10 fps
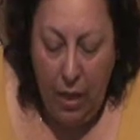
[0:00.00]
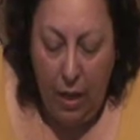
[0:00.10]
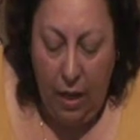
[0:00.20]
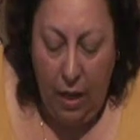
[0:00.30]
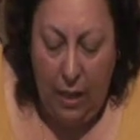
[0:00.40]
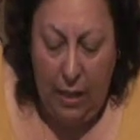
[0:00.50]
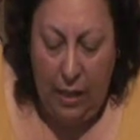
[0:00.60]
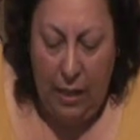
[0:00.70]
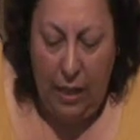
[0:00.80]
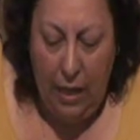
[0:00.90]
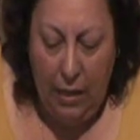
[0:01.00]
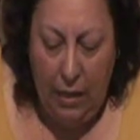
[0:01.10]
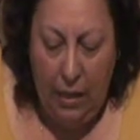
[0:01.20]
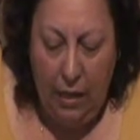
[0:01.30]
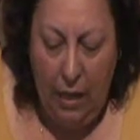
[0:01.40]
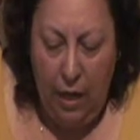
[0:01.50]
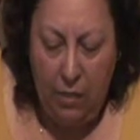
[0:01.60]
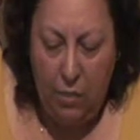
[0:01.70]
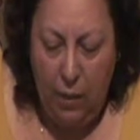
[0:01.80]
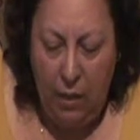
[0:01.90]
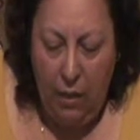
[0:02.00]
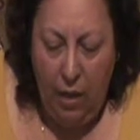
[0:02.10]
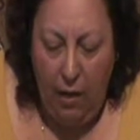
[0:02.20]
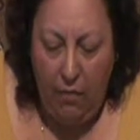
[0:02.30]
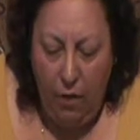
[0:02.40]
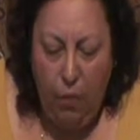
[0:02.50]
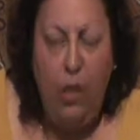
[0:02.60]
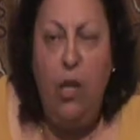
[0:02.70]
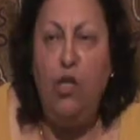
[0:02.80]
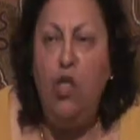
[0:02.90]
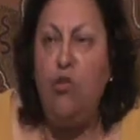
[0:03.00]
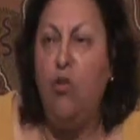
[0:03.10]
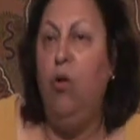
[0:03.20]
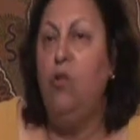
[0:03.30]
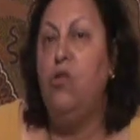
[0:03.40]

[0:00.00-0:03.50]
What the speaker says: Liliani has been a very strong